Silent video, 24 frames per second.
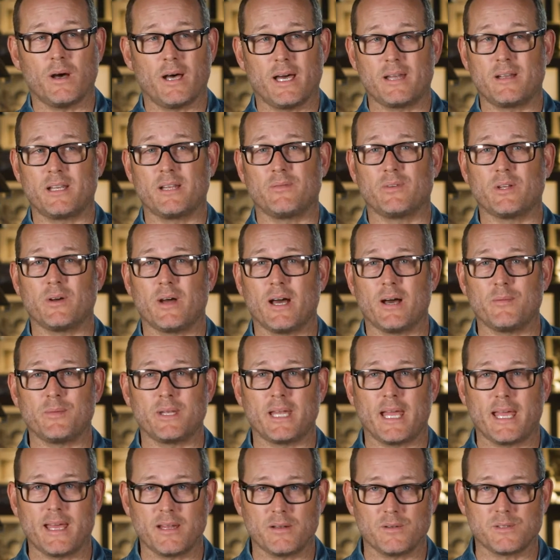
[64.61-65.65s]
I don't even know how I'm going to
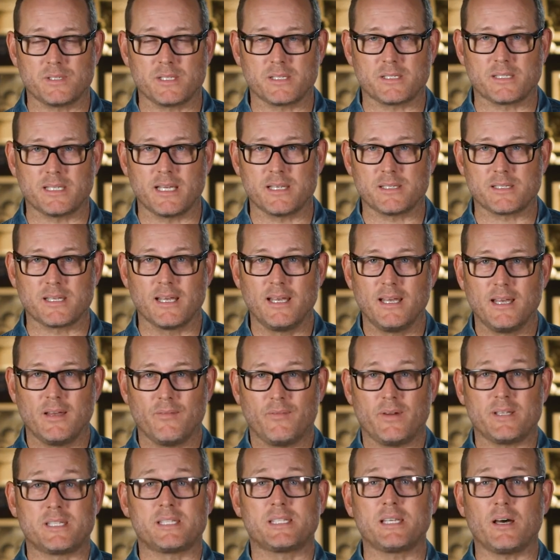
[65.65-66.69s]
handle success if
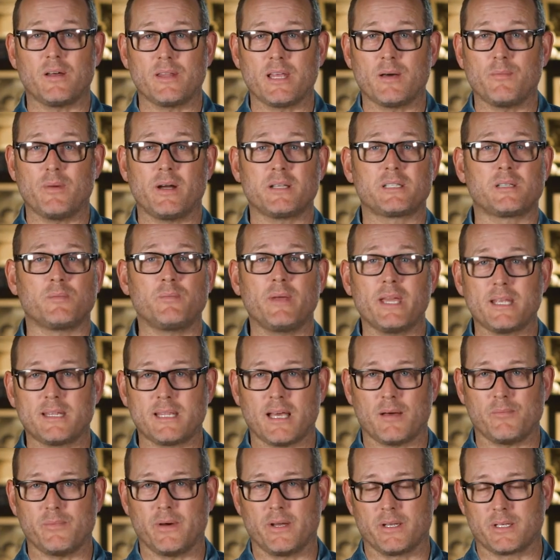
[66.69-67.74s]
I sell that much and make
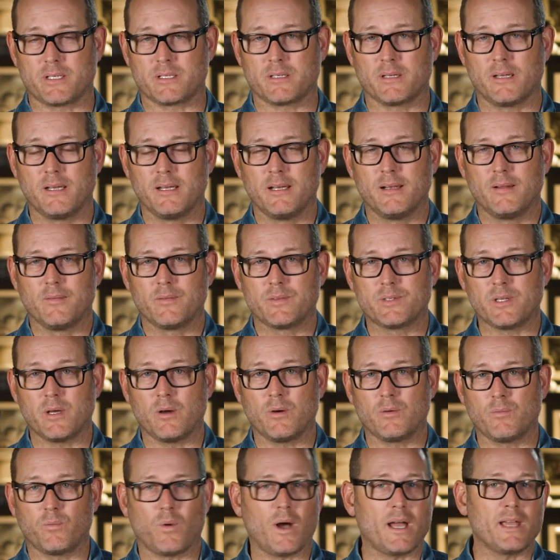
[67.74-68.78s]
that much.
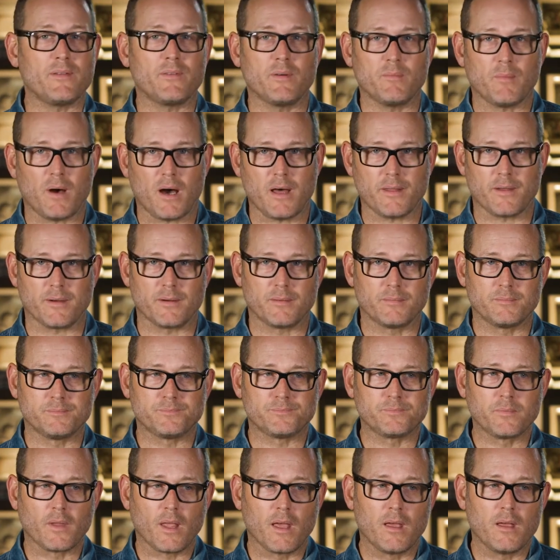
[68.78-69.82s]
So why even bother?
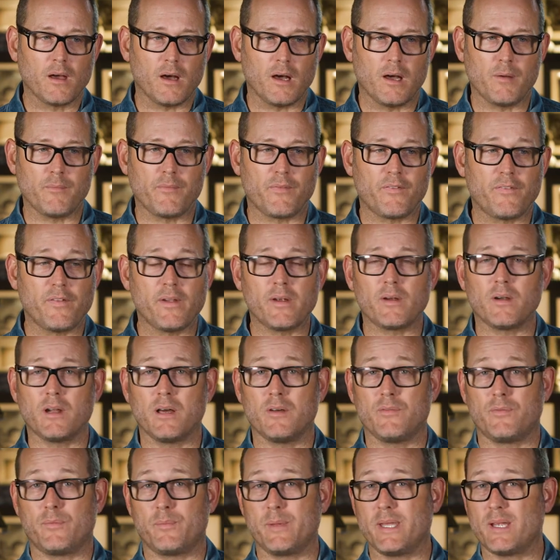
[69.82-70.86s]
Fear
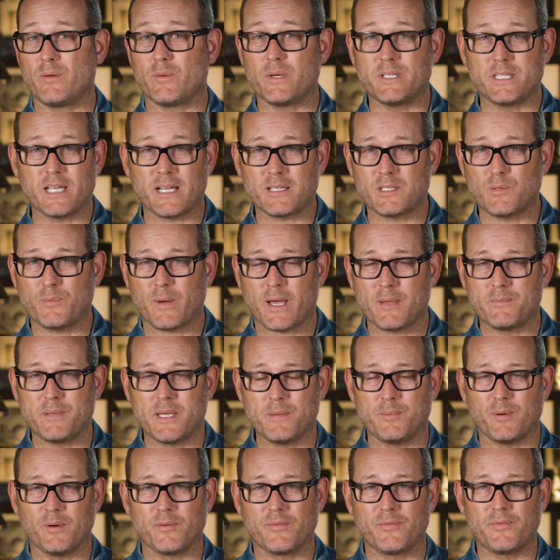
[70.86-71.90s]
of being rejected by
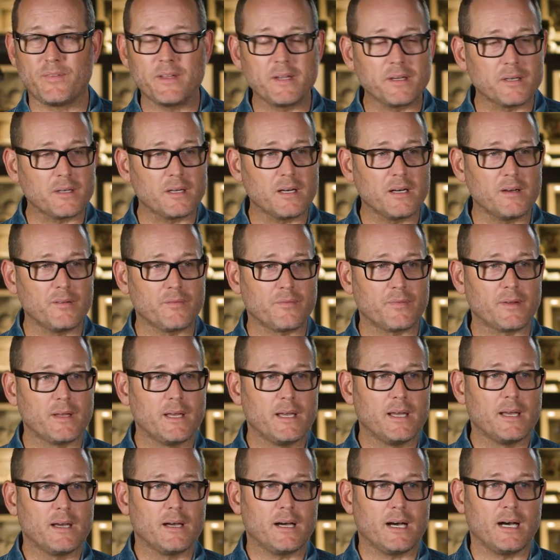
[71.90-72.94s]
people, fear
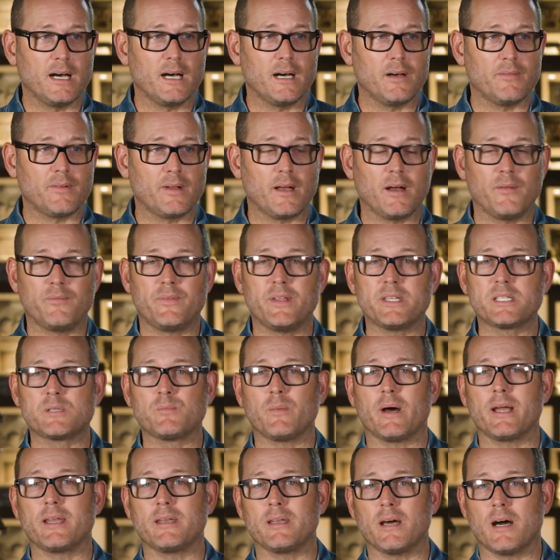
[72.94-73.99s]
of this
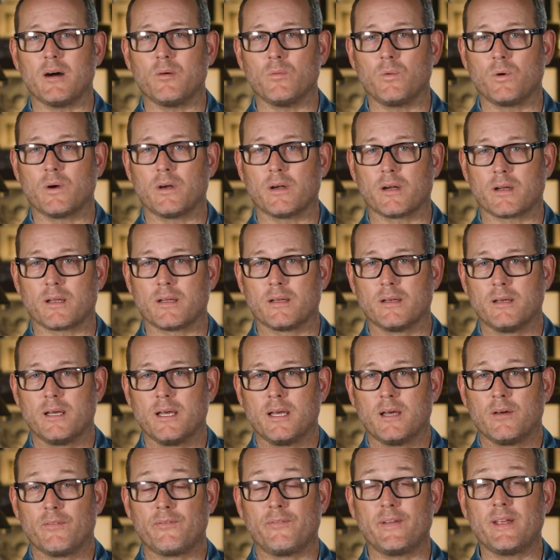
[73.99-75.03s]
might not work,
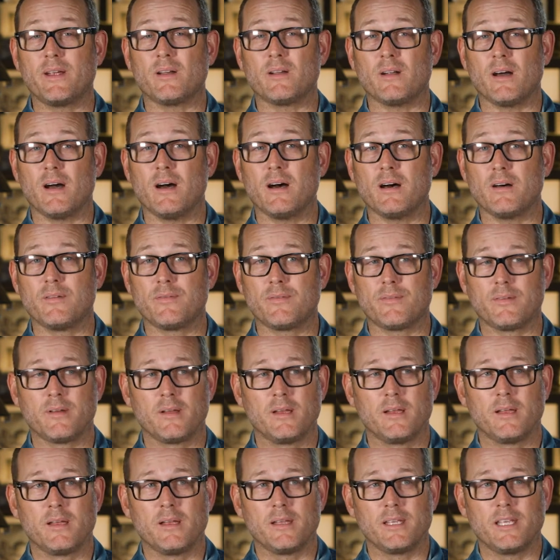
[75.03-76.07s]
fear of,
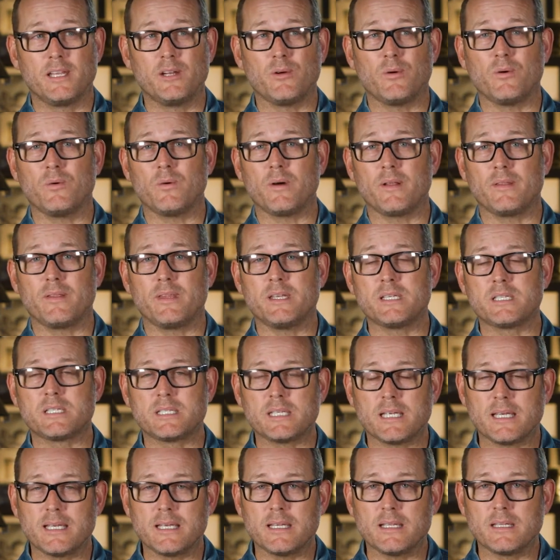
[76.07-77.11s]
this
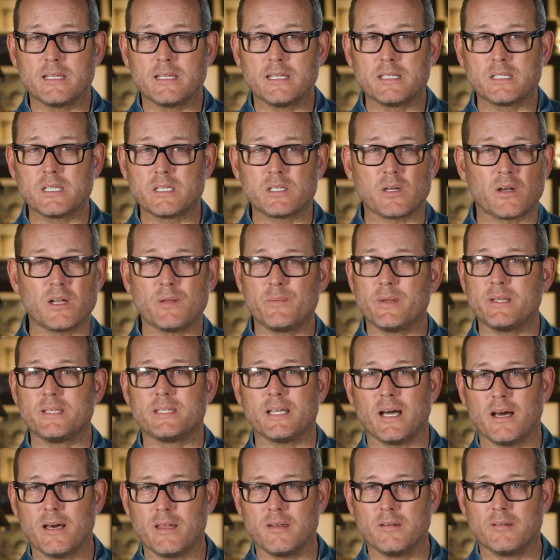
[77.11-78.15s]
has already been
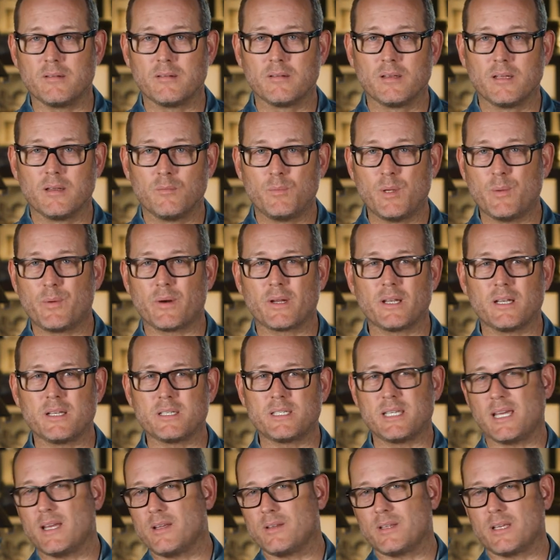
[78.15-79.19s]
done. People are going to
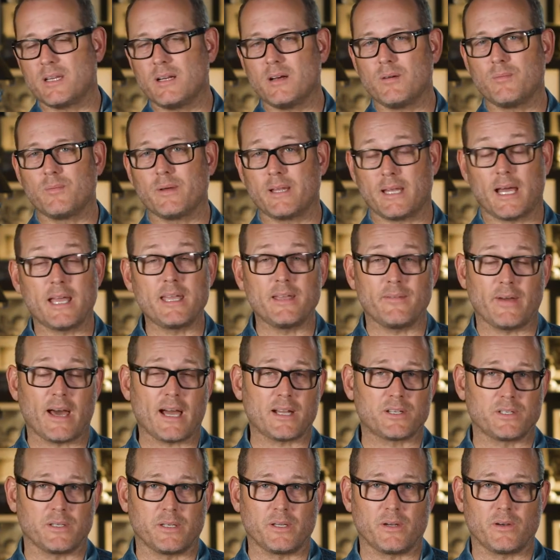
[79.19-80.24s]
say, and I even
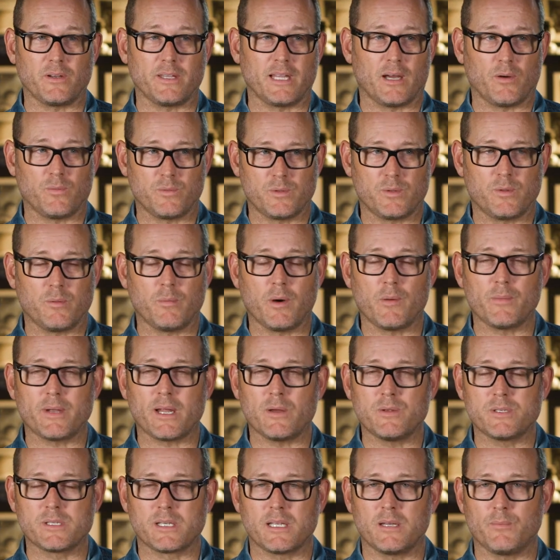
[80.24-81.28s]
actually heard that the moment I
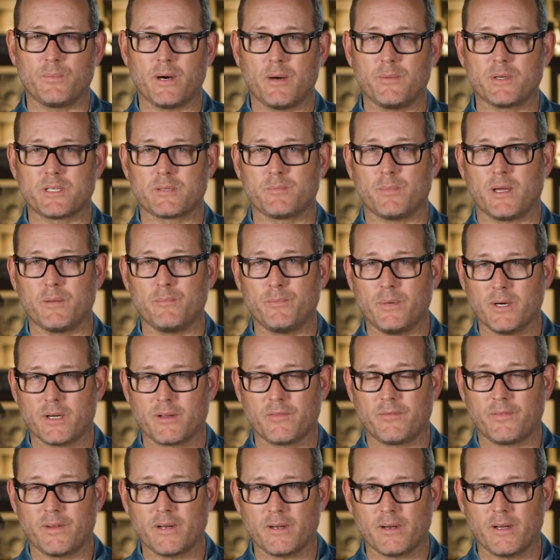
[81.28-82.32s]
was going to publish my book,
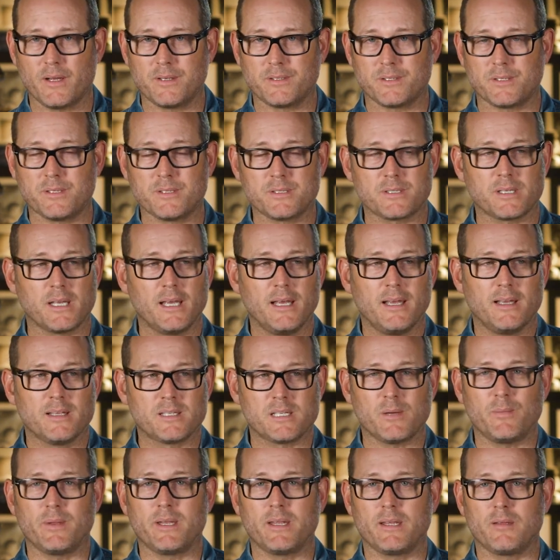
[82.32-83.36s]
Fear Hunters,
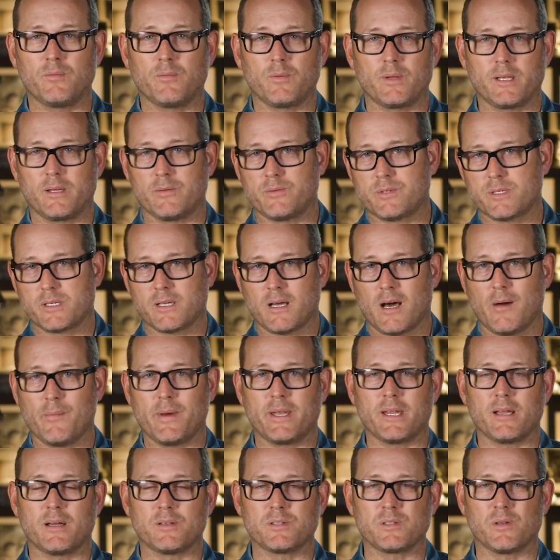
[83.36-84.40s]
somebody was
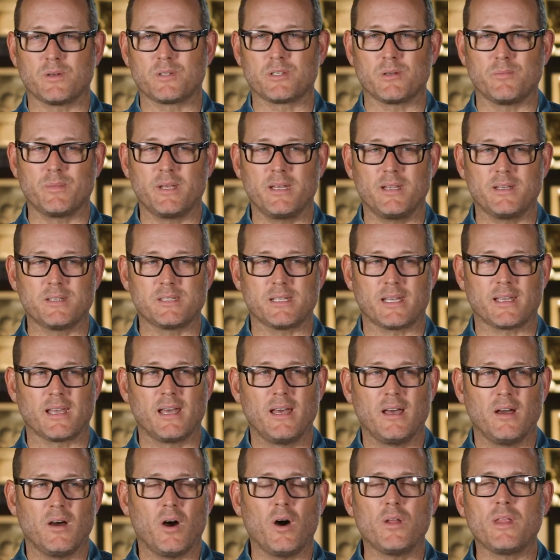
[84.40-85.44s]
commenting on social media. It's like,
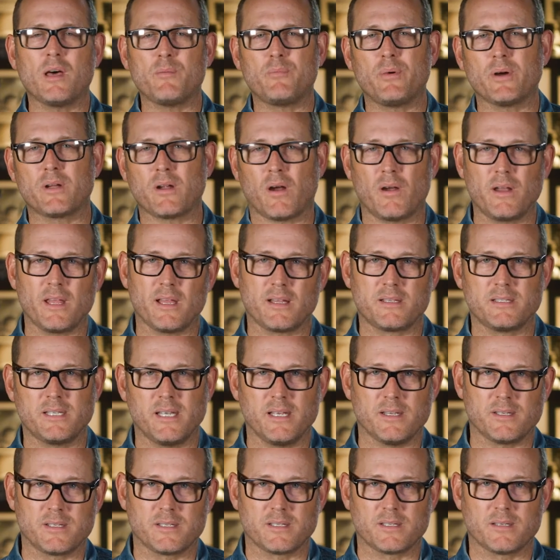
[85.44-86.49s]
oh, that book already
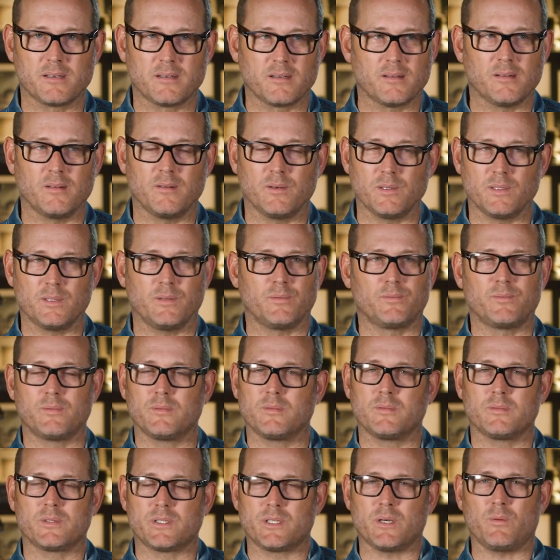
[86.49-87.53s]
exists. Oh,
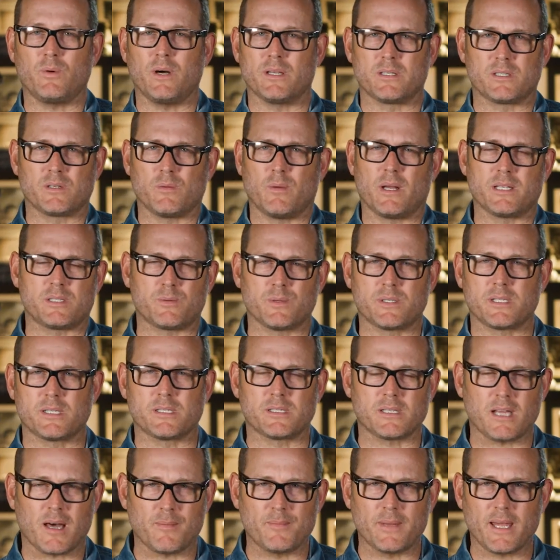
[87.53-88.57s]
so what? So am I supposed to
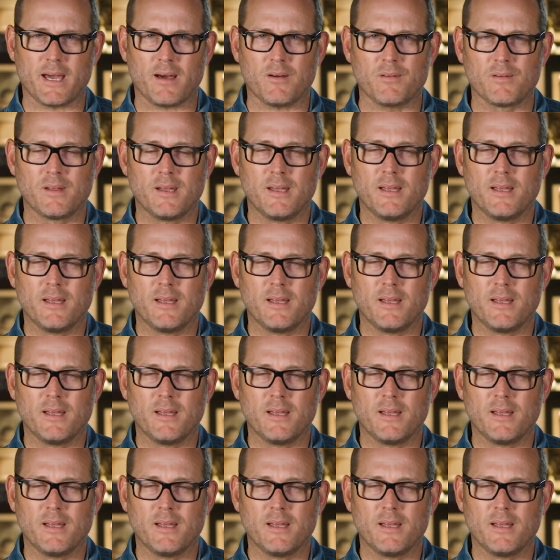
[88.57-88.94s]
stop now?